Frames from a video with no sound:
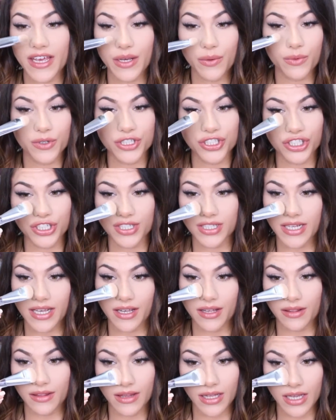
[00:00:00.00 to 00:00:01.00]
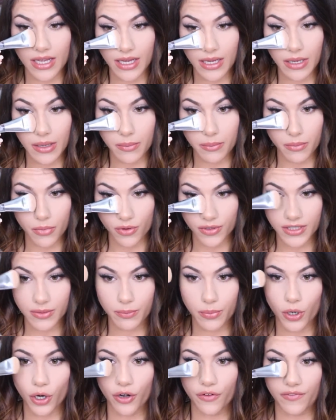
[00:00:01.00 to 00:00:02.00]
that it was just like the
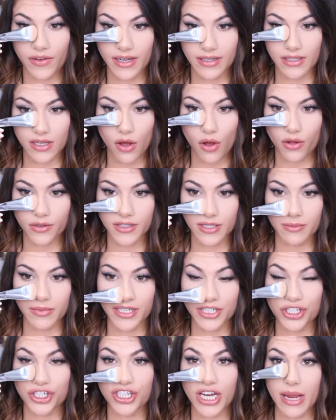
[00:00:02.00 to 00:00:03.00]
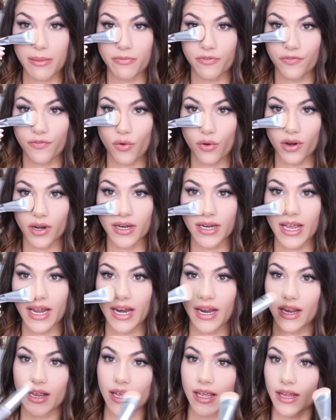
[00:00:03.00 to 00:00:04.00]
most perfect ultimate shape for
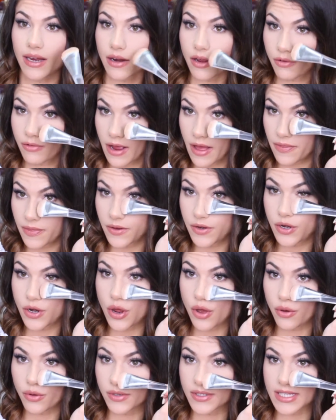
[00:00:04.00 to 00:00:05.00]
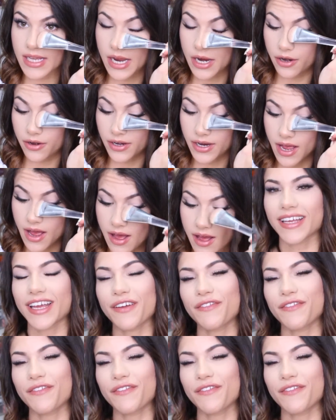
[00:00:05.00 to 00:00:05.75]
getting in around the nose area.